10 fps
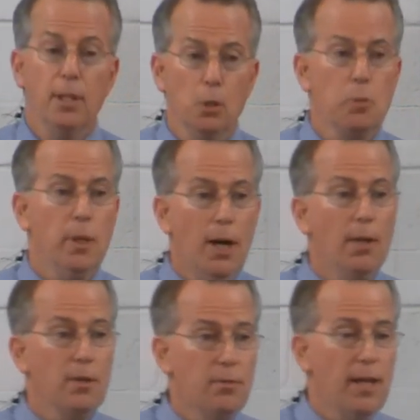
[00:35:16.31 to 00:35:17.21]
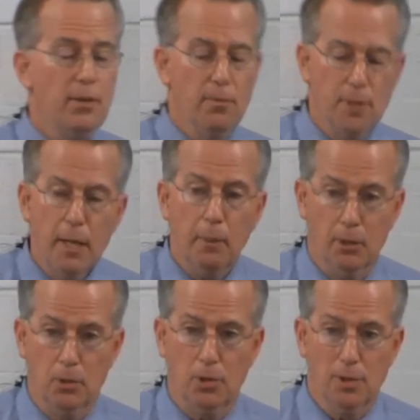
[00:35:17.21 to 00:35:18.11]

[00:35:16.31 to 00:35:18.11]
goes beyond the faith of demons,